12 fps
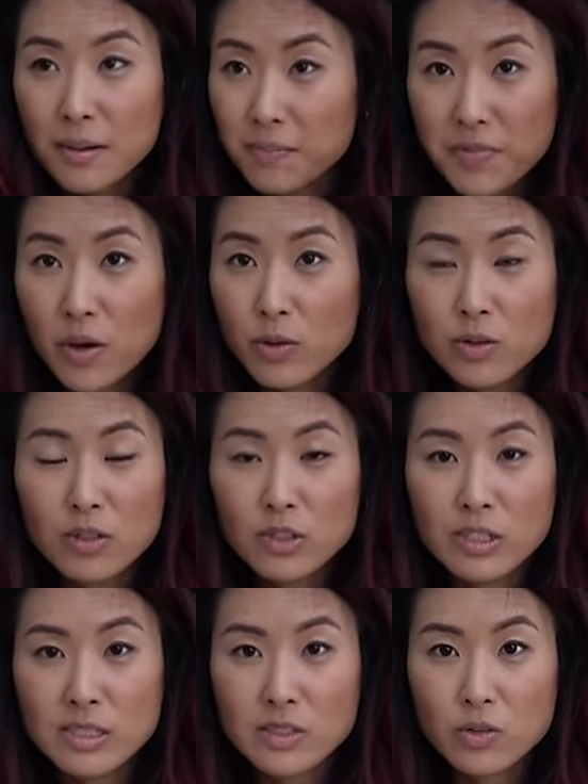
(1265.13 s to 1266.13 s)
No, you can
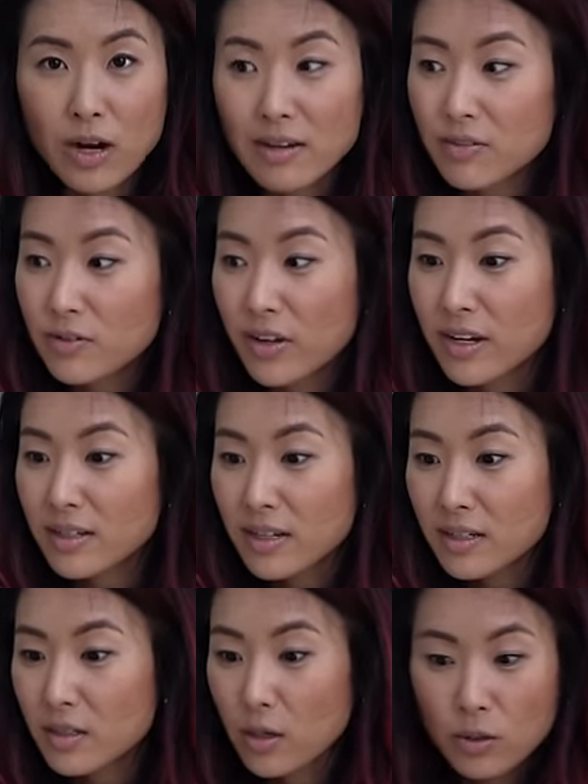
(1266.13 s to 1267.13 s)
just drive your van
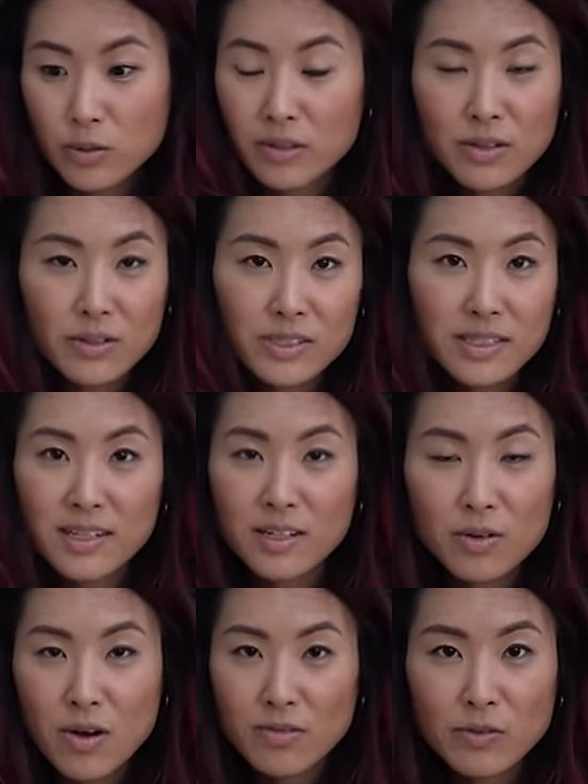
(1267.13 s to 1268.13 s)
and go to another city.
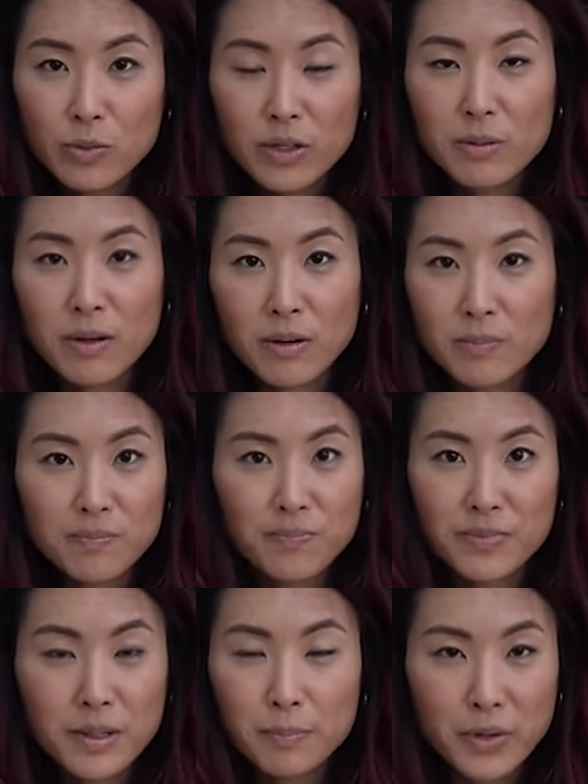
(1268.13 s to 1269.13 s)
You don't have to worry about
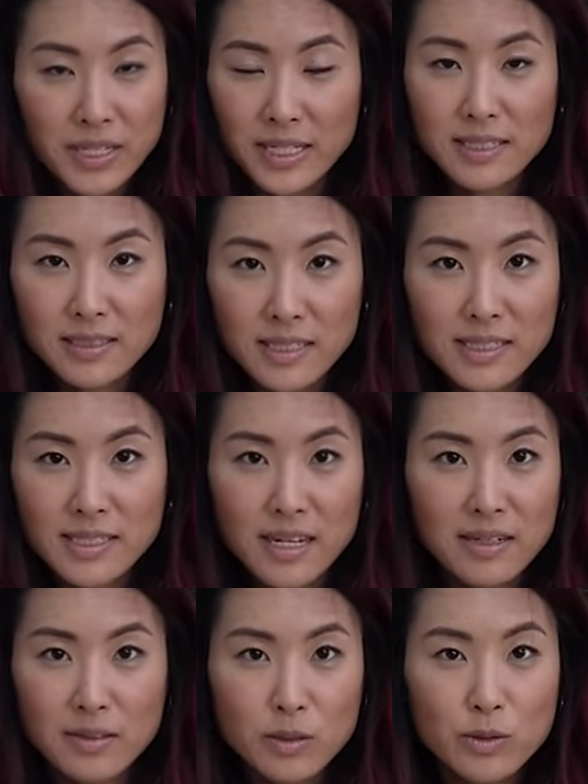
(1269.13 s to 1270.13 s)
breaking a lease
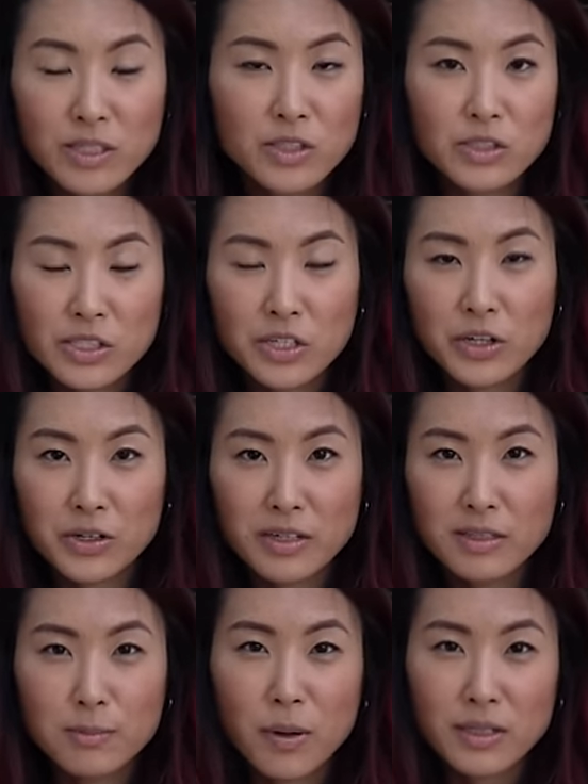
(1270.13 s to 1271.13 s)
and losing your security
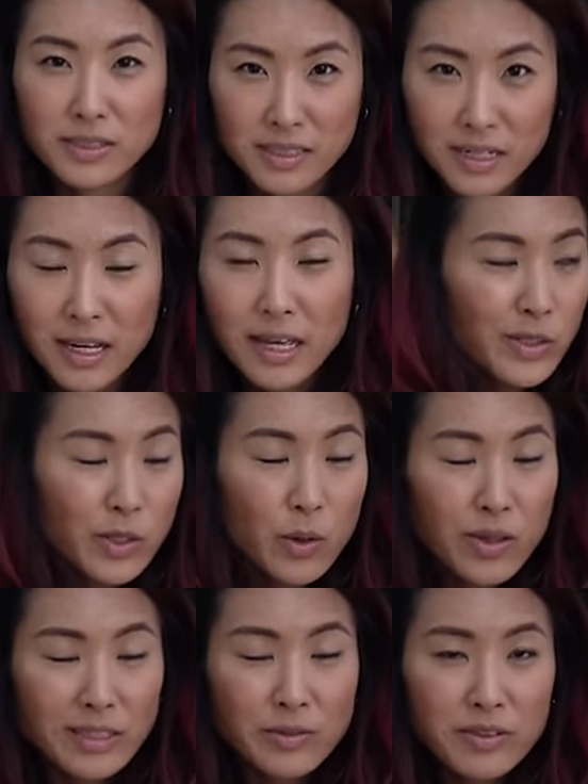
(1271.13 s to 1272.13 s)
deposit. So
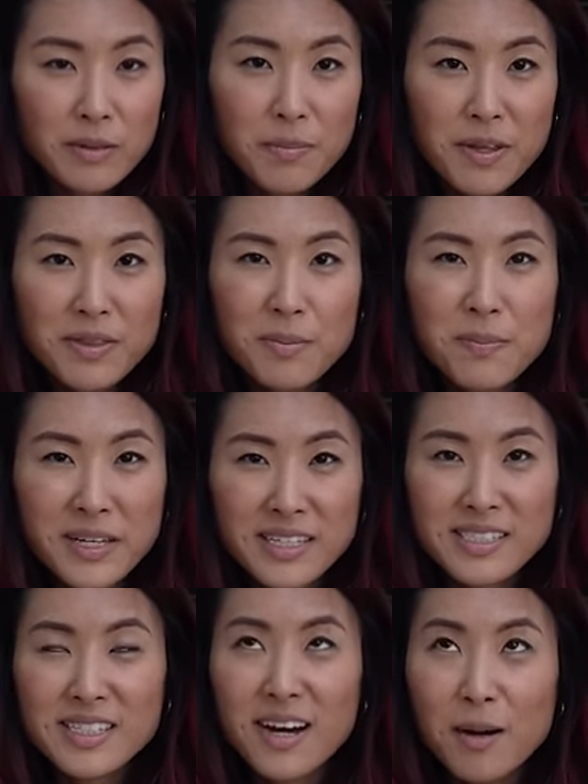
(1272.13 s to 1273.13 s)
that's really been the
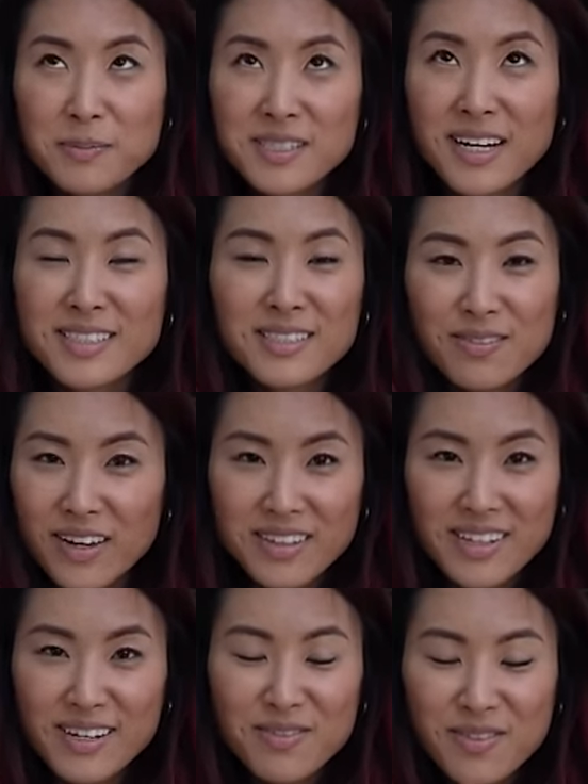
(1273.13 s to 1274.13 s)
biggest upside to van
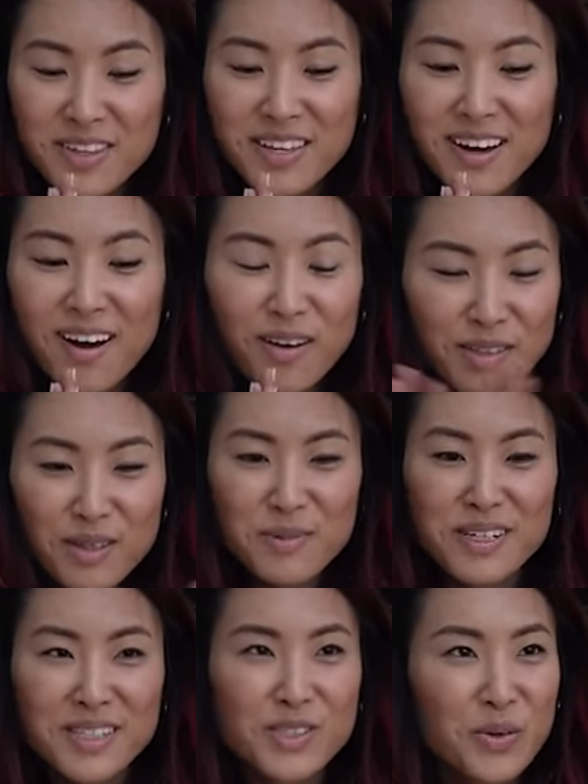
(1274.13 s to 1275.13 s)
life, the
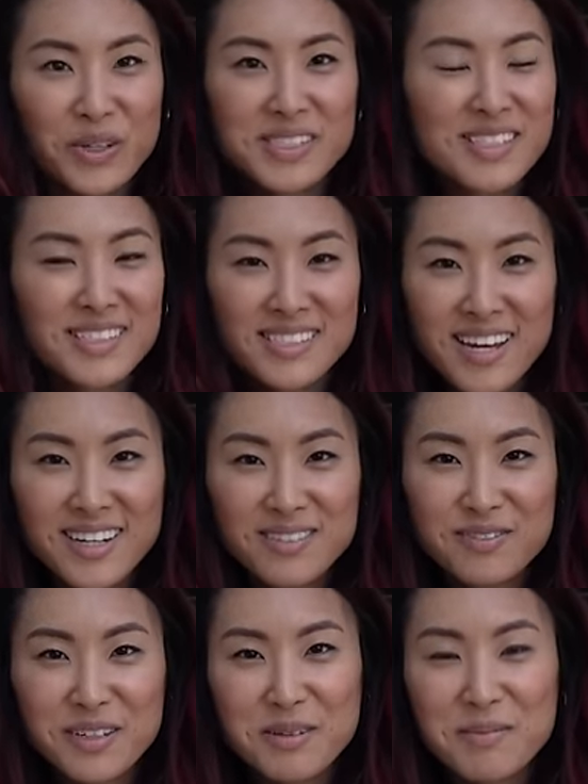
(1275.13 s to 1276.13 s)
unlimited choices and
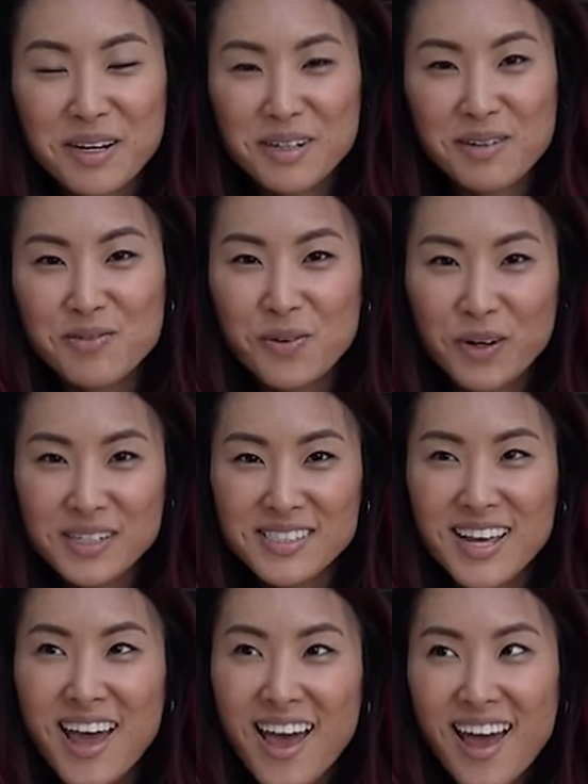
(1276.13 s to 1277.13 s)
freedom that it affords.
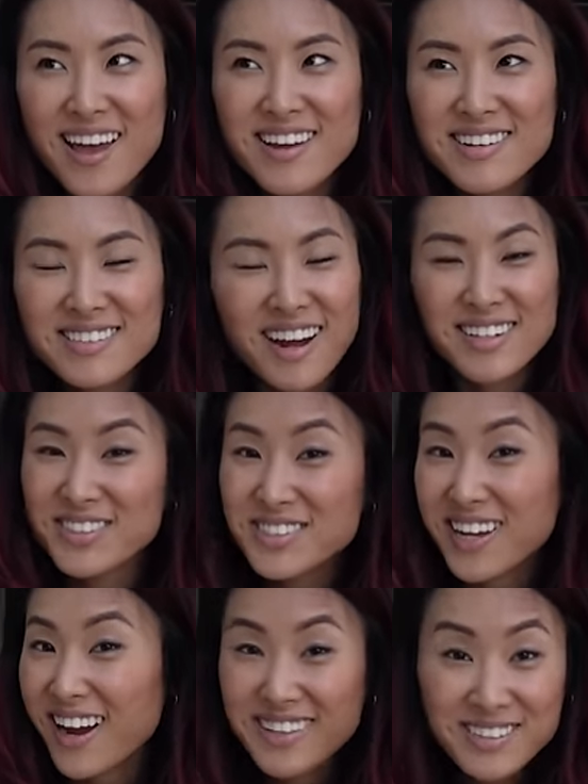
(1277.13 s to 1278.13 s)
And I just
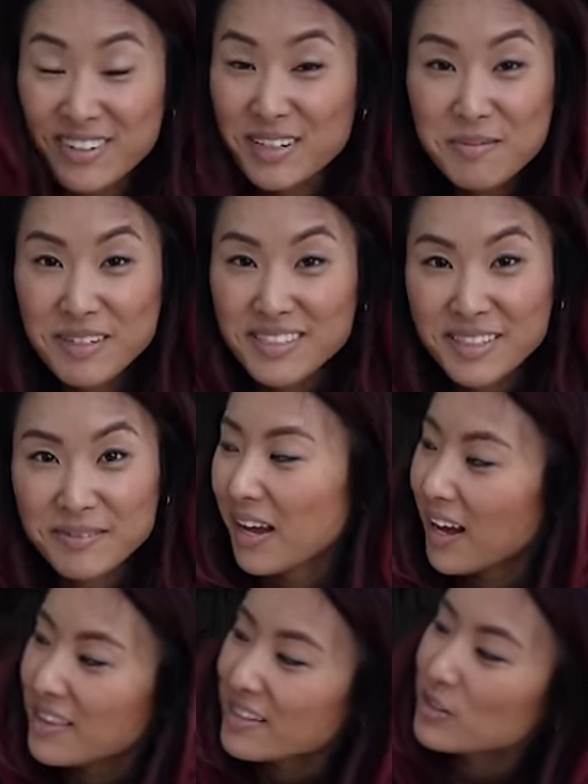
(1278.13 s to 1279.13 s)
highly recommend it.
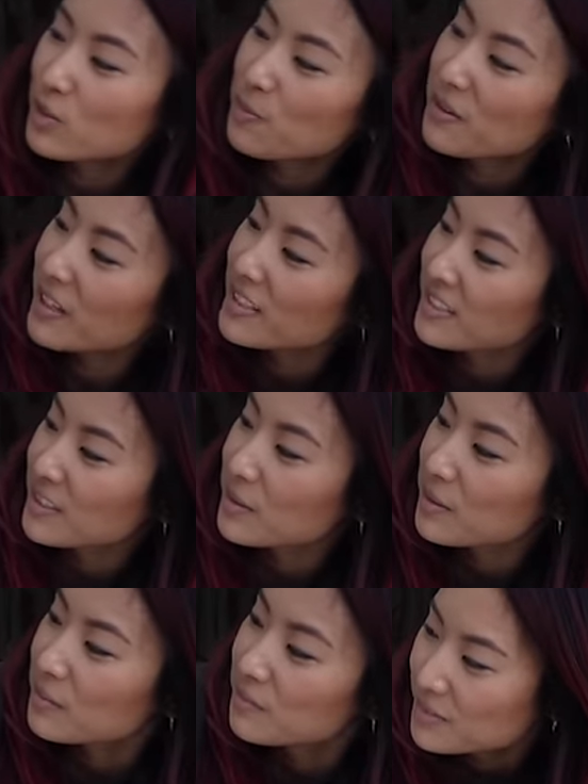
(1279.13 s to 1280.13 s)
I think Joopy likes it
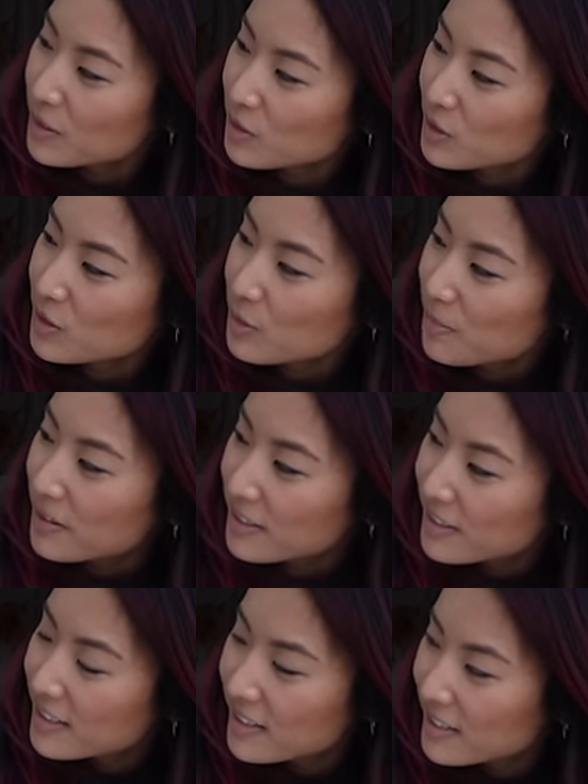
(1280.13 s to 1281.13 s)
too. Don't you, Joopy?
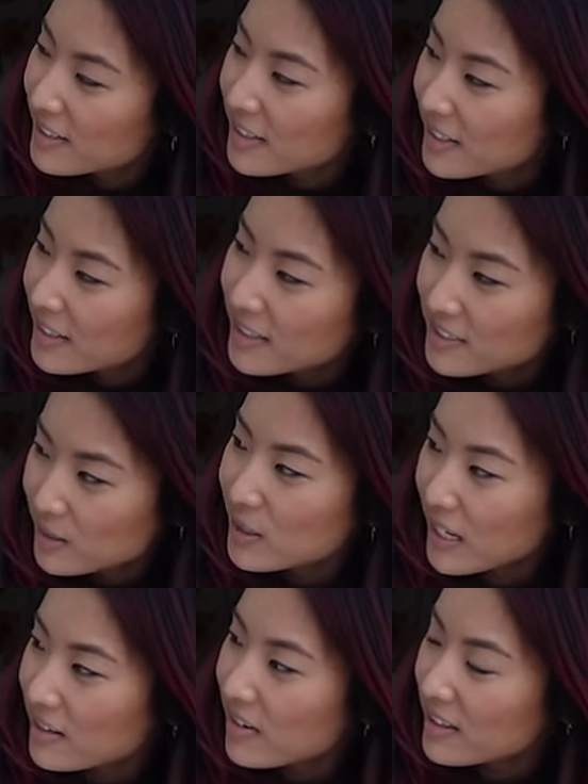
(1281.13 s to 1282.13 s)
Do you
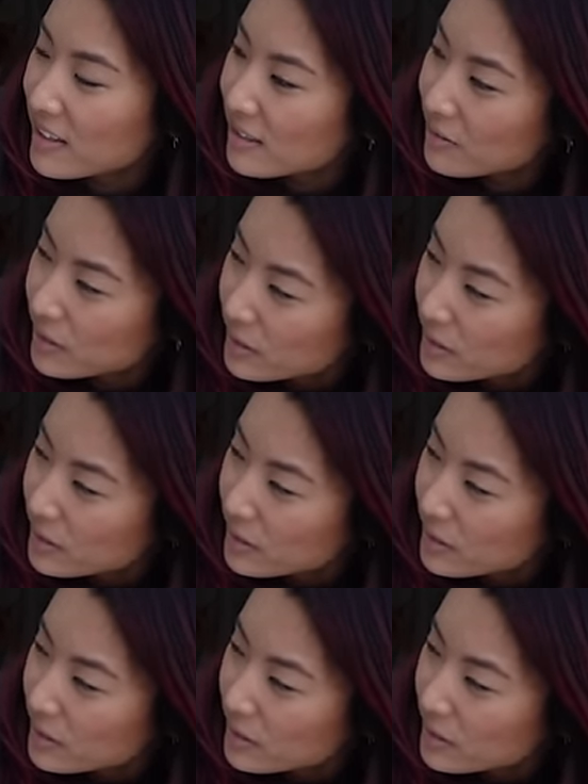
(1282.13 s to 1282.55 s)
like van life?